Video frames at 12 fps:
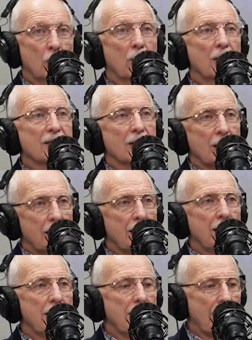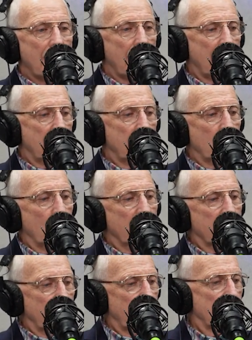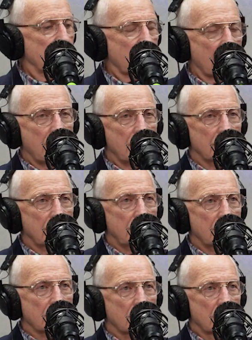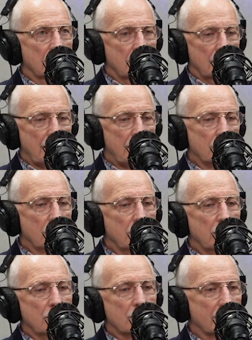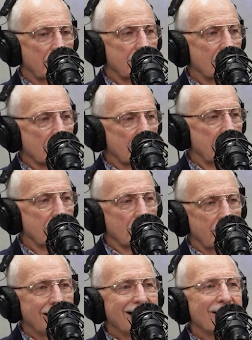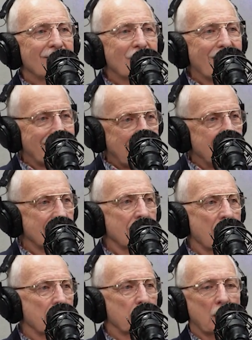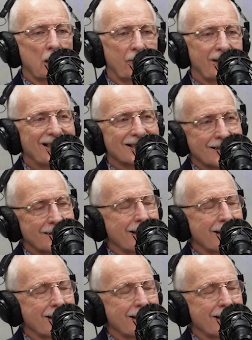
was he had one of his colleagues introduce legislation that his nonprofit gets